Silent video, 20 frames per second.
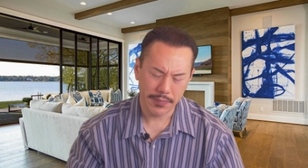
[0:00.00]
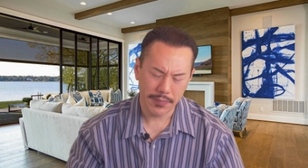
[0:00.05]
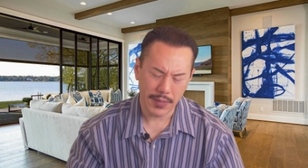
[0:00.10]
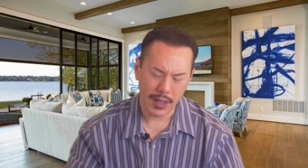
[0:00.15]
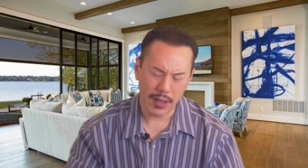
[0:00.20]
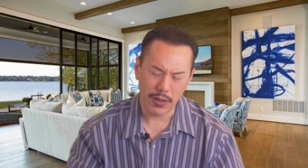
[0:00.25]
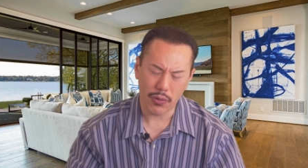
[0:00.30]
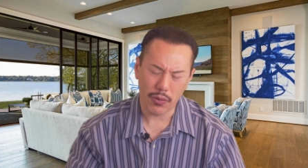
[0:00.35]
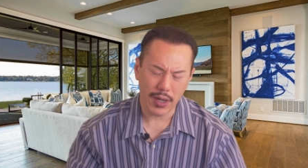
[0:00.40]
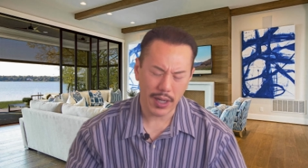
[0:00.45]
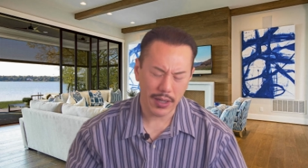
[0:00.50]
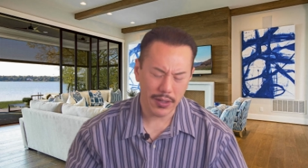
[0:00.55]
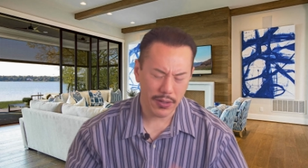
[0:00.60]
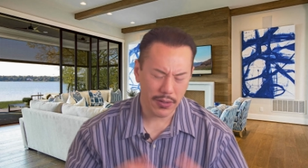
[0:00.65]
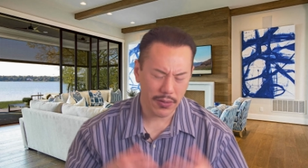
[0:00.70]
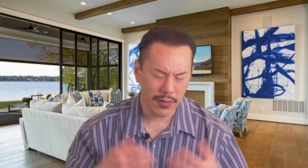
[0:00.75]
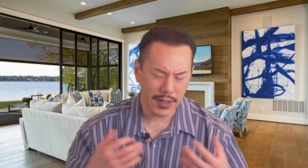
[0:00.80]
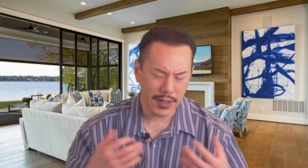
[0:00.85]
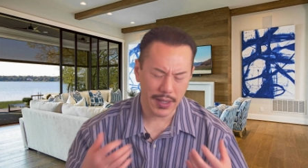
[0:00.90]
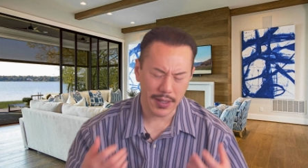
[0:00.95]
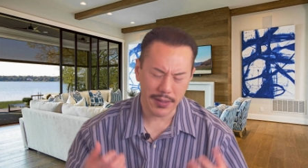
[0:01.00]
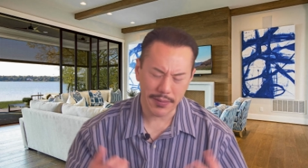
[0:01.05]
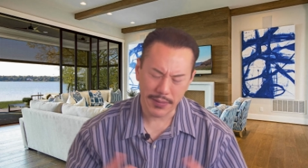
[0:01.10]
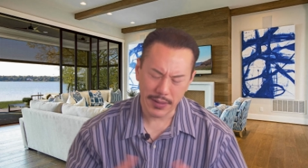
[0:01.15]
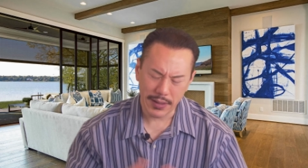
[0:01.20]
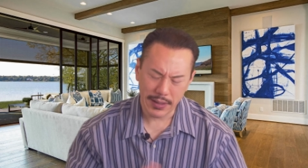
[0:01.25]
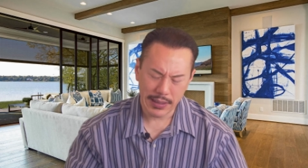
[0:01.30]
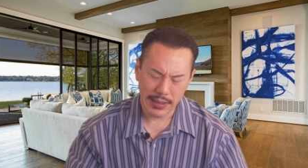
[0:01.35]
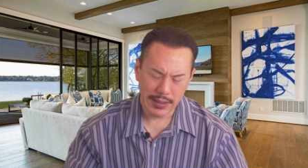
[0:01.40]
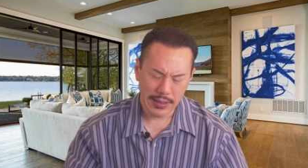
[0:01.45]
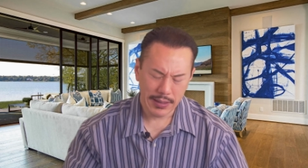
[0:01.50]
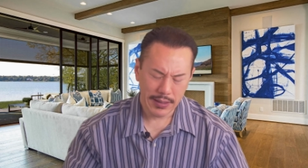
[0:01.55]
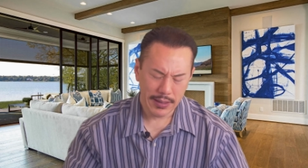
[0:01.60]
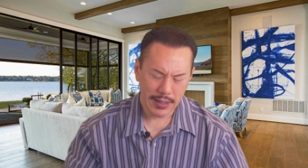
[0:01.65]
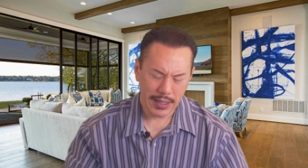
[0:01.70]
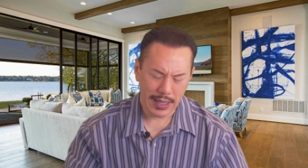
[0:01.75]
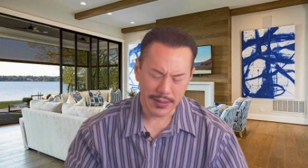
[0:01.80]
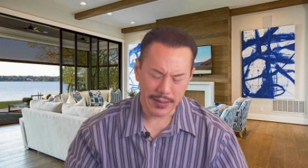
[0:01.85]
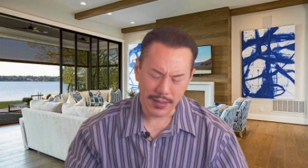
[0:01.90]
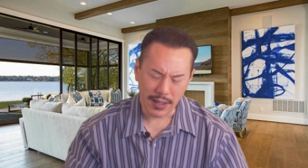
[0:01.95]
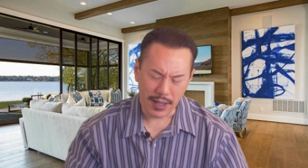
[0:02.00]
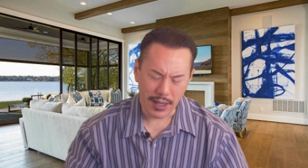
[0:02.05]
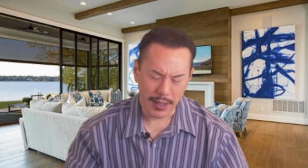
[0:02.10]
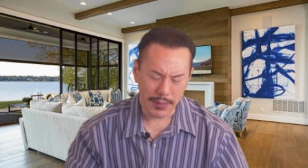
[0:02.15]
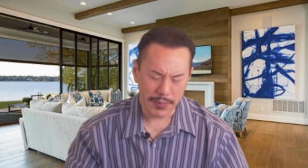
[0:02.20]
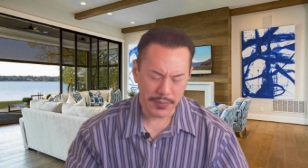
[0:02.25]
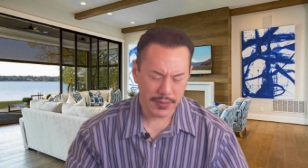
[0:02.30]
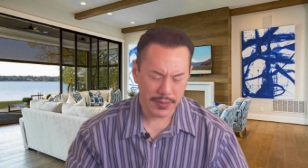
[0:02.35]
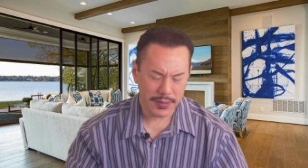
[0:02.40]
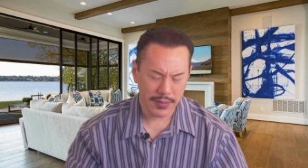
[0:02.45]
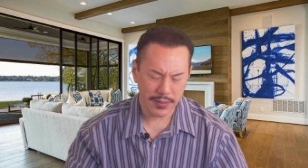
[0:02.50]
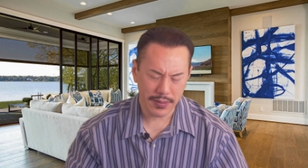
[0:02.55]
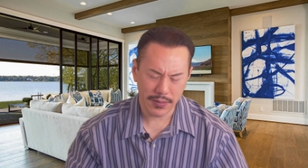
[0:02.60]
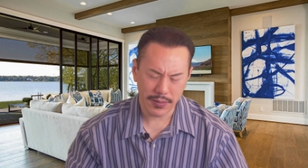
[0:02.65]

And Lord, I know that at times